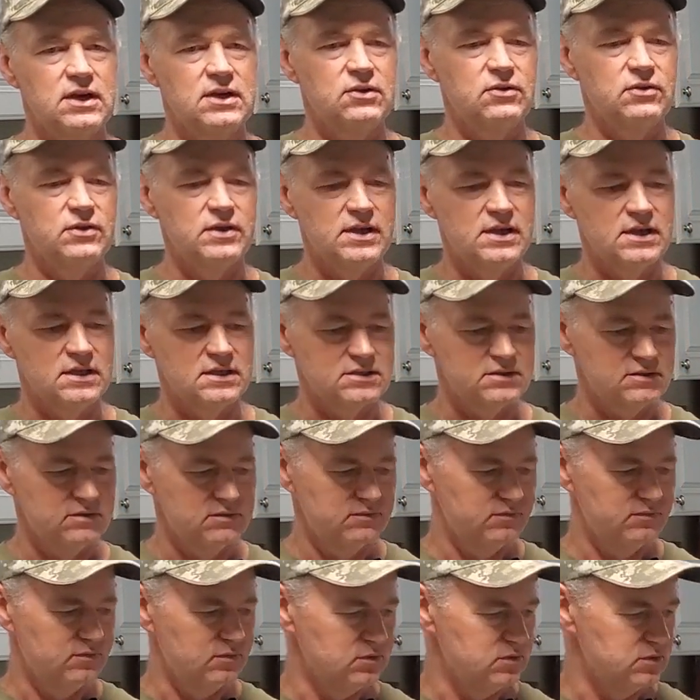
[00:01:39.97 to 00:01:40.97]
I know he has
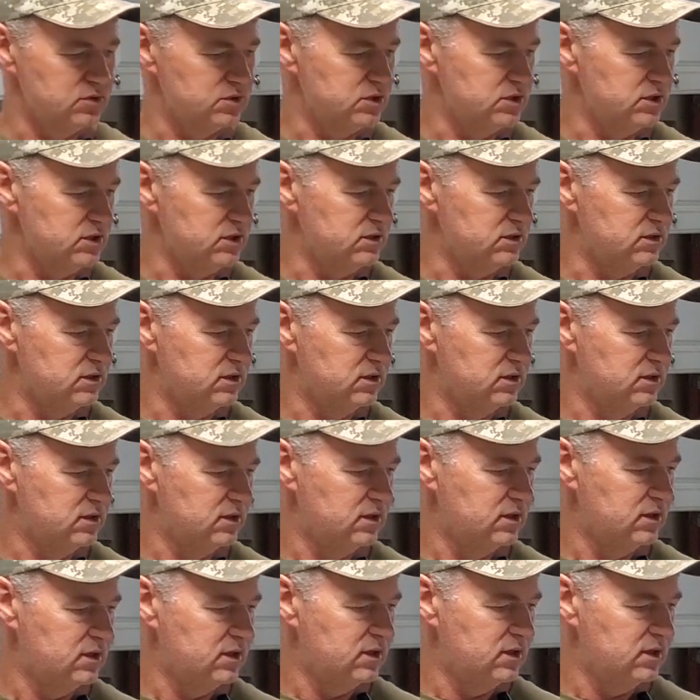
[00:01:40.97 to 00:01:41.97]
full sheet
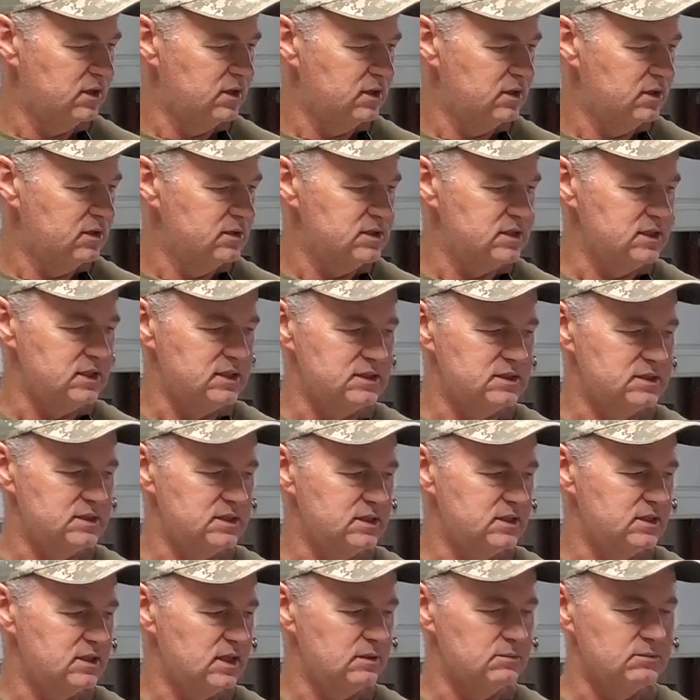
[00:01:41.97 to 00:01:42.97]

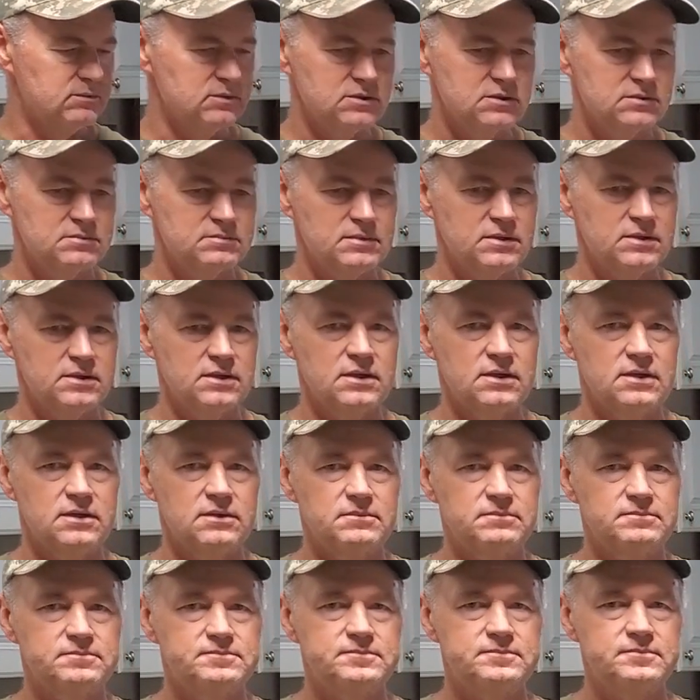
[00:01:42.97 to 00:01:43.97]
CNC tables,
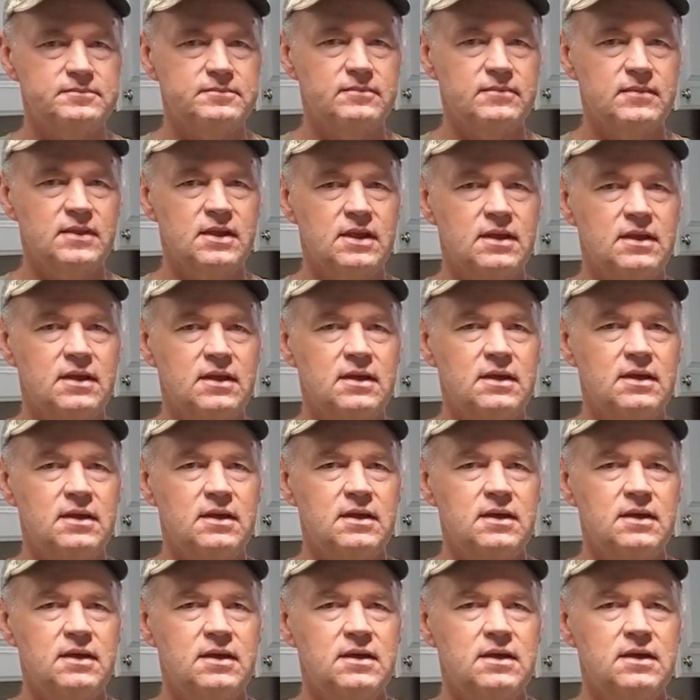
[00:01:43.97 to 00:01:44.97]
but
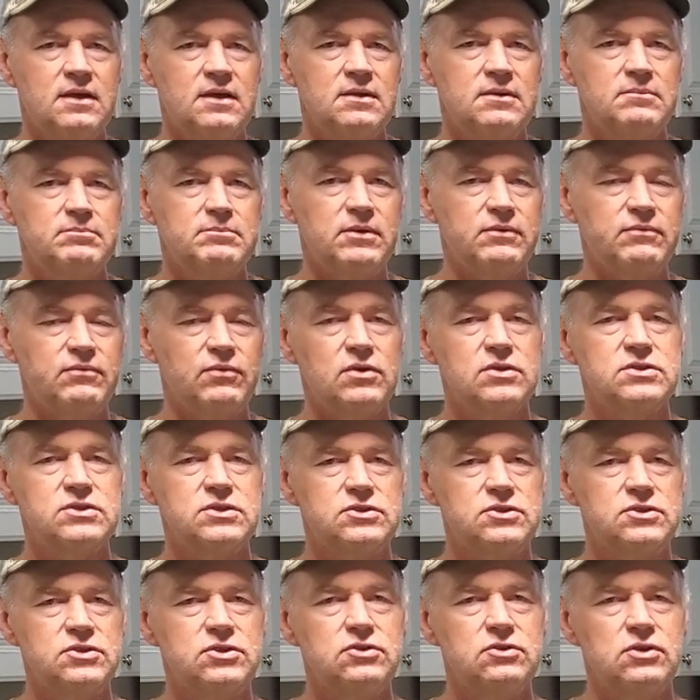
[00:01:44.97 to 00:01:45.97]

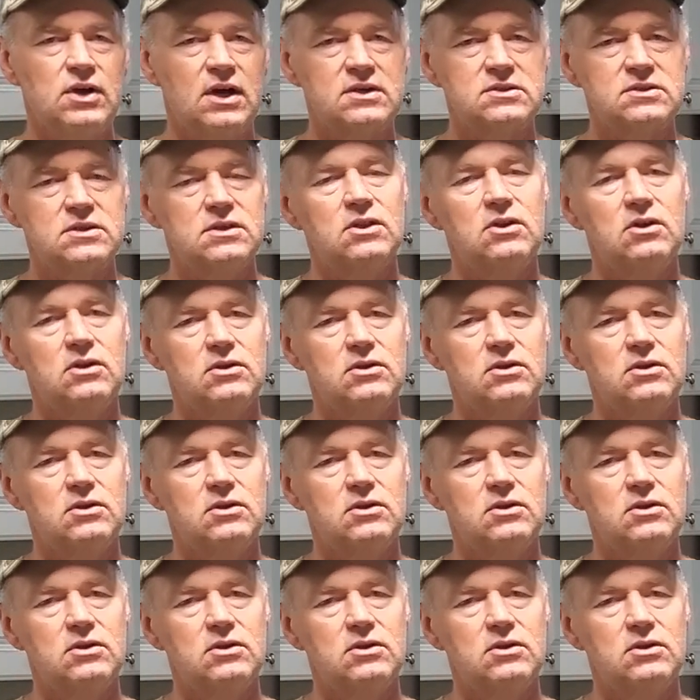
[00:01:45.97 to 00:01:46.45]
version 2 actually